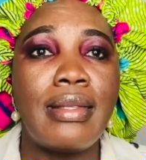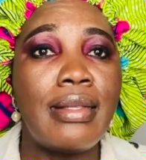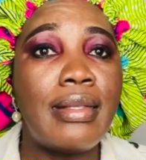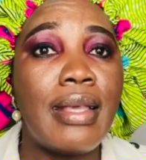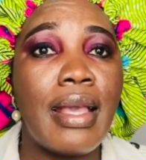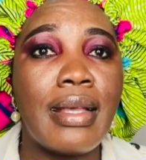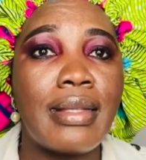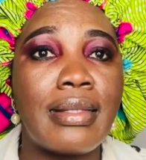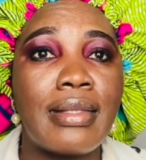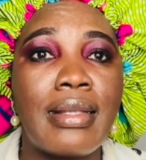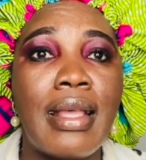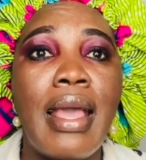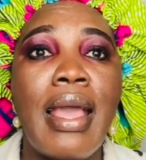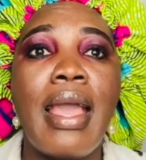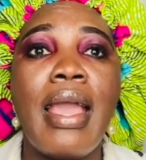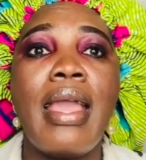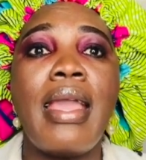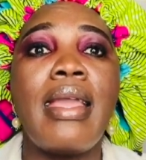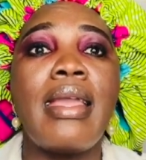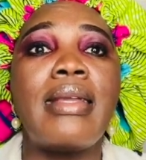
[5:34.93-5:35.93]
Yes,
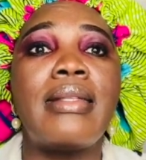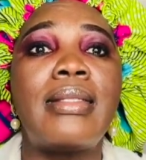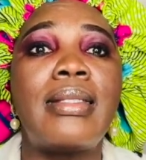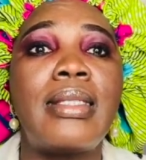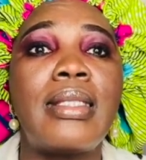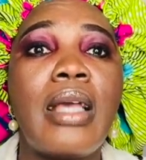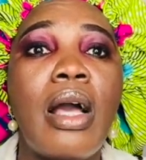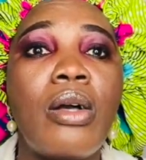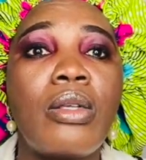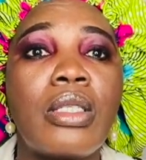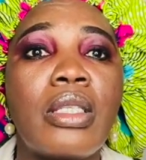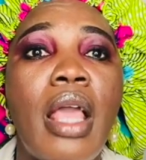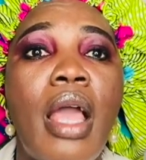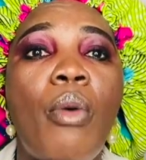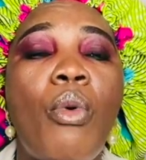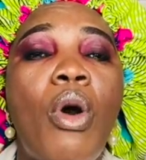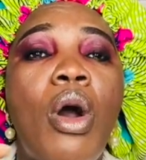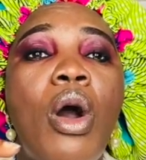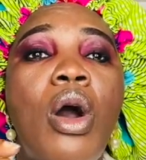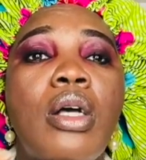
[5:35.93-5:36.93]
and it tells
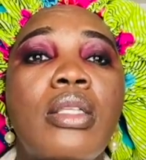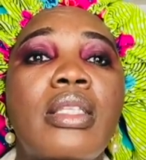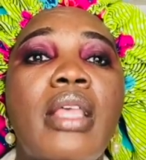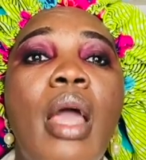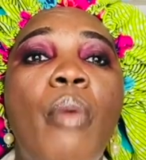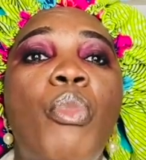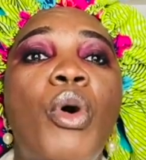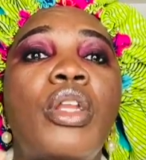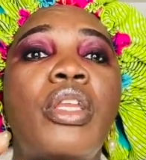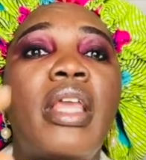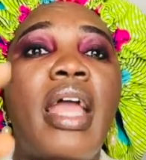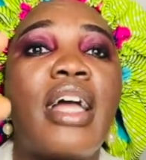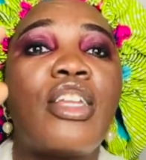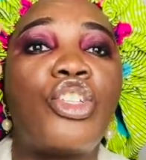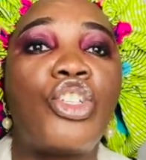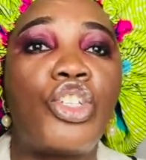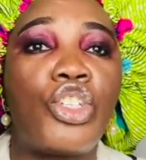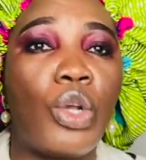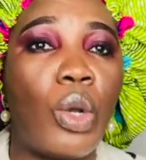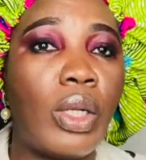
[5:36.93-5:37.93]
us about their
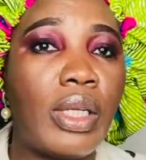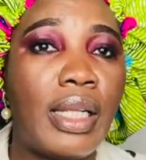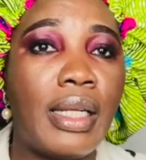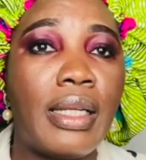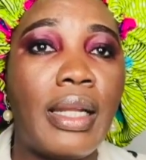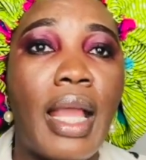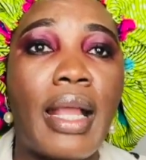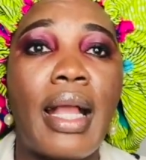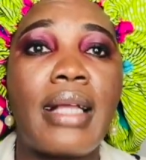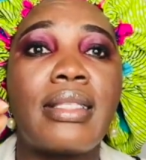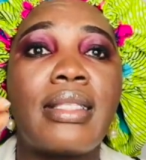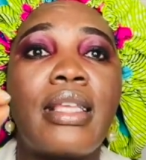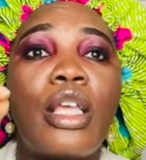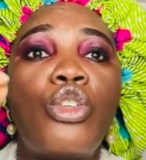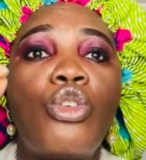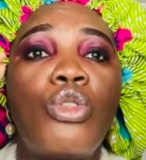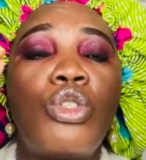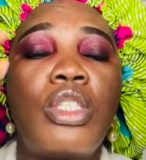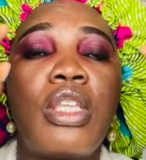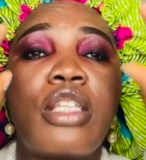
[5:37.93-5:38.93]
journey. Like I said,
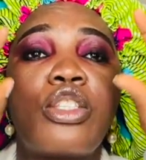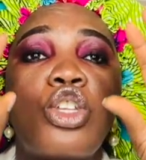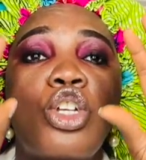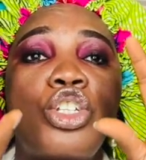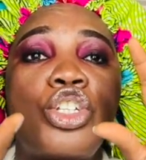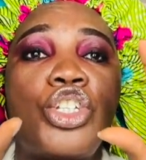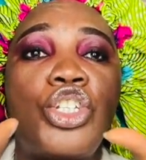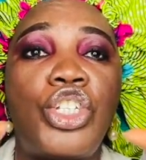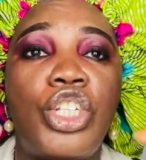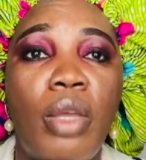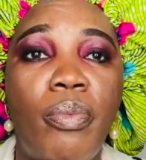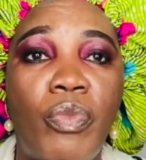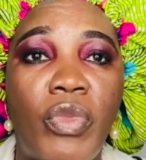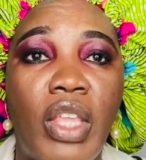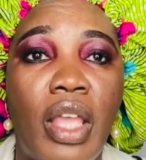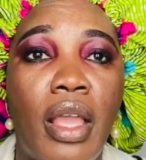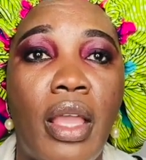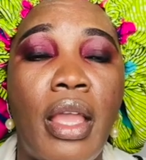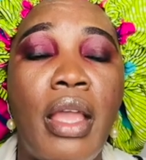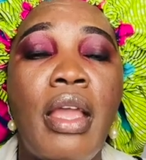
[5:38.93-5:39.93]
there's a ship
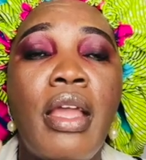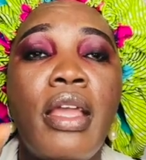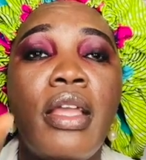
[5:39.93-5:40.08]
there.